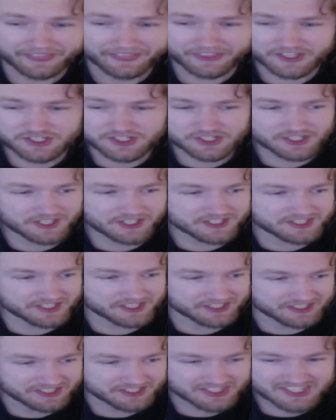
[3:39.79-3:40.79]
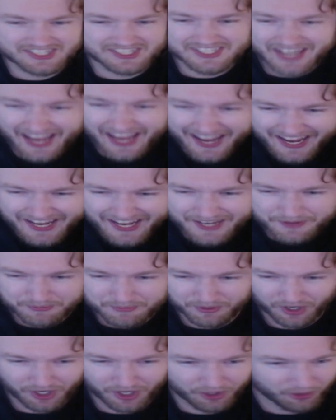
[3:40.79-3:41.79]
This shit is insane,
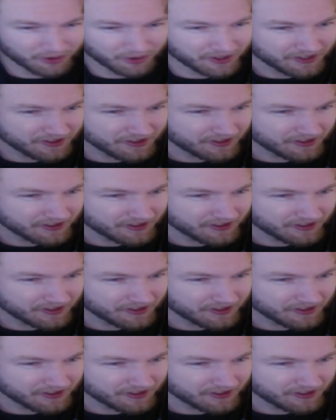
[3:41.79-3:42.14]
bro.